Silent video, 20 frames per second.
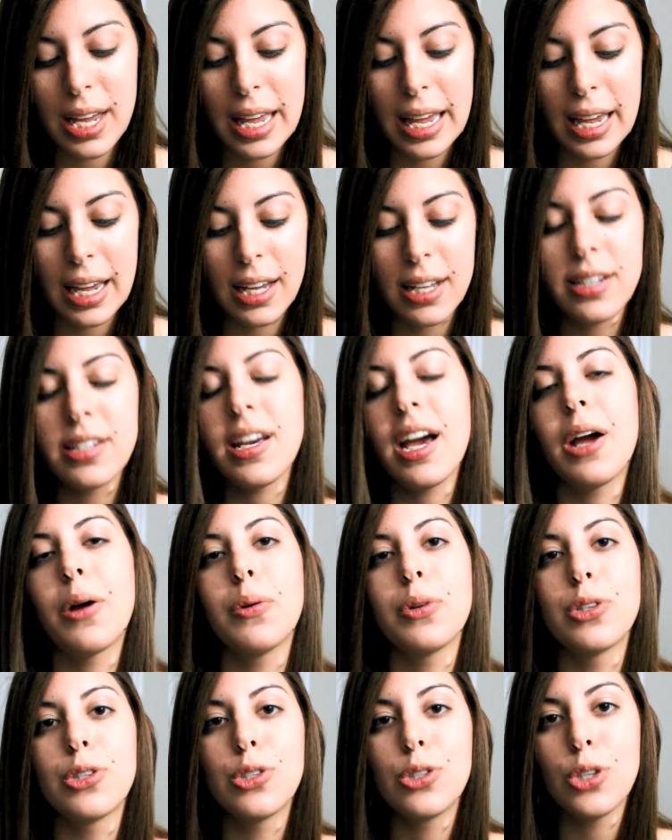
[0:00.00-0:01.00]
and I
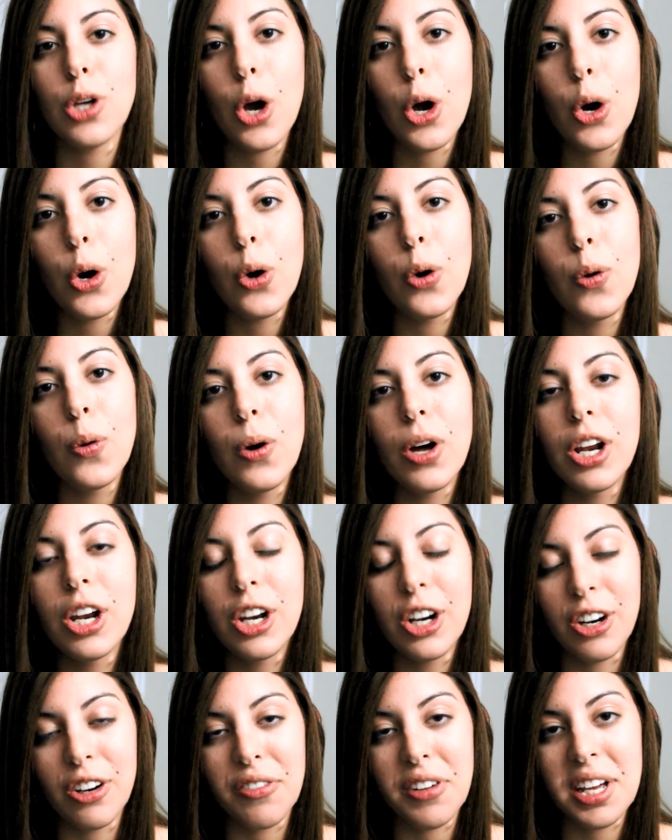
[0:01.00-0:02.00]
was so
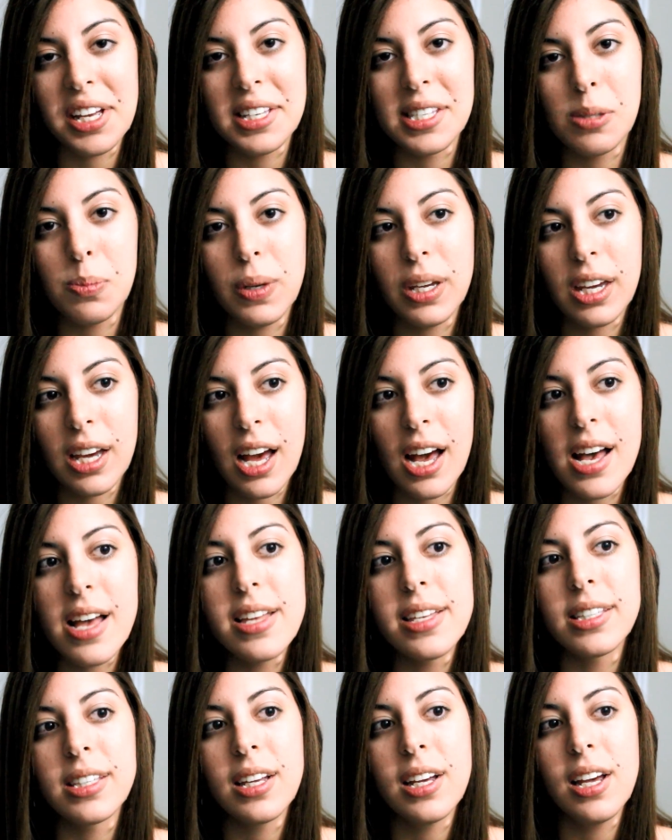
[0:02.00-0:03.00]
nervous
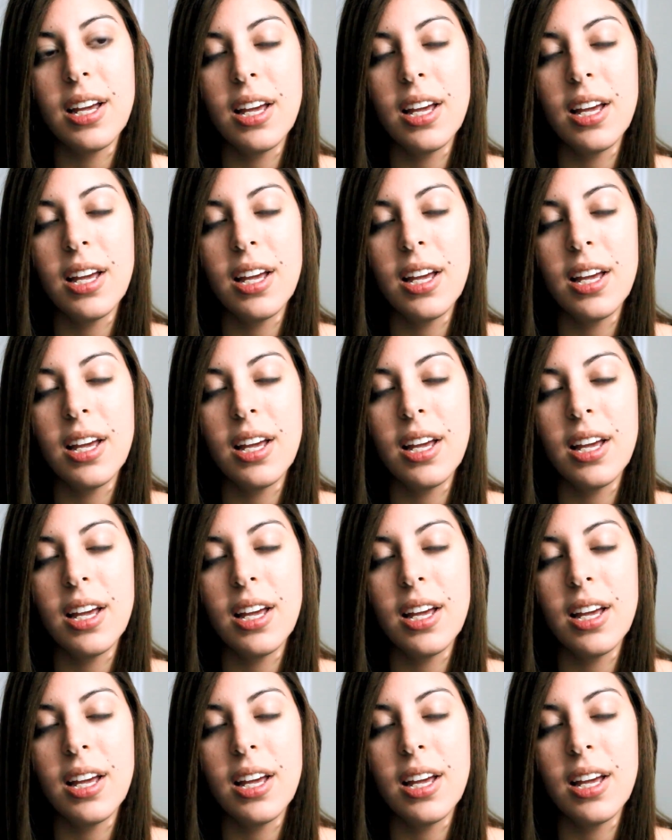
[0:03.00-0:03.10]
because